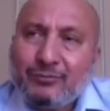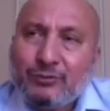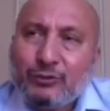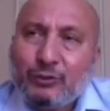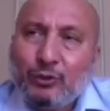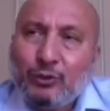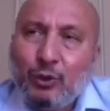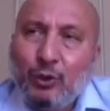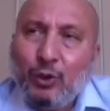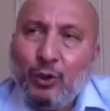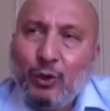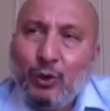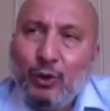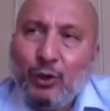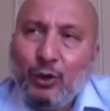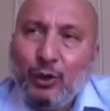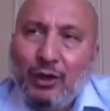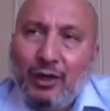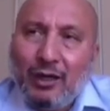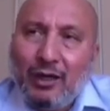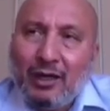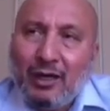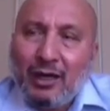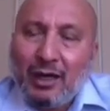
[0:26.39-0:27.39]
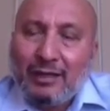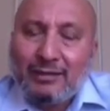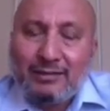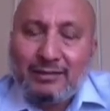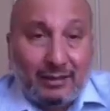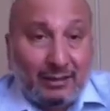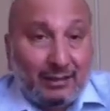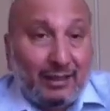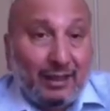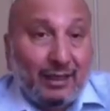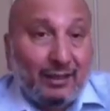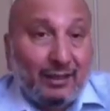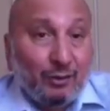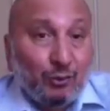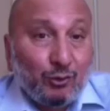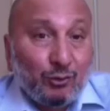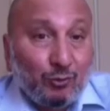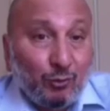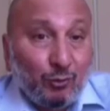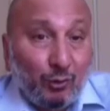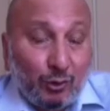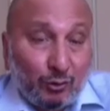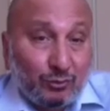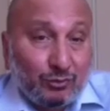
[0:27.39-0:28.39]
So I said, "Yeah,
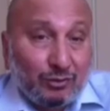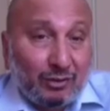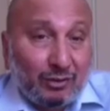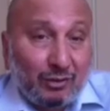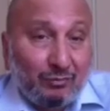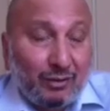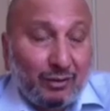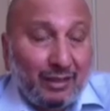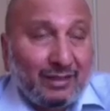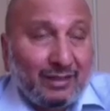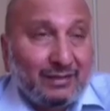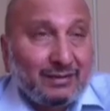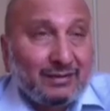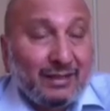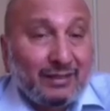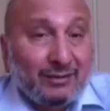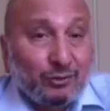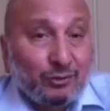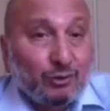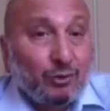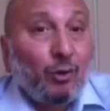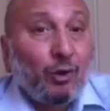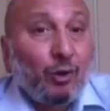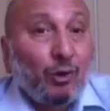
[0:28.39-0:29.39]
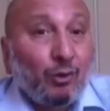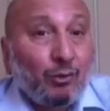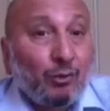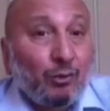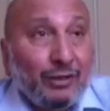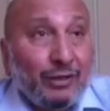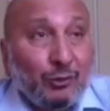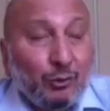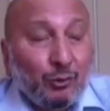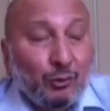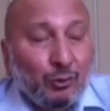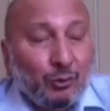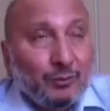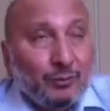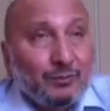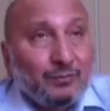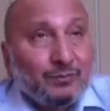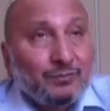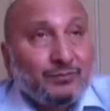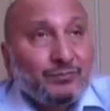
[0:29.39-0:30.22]
what you say makes sense. So what do we do?"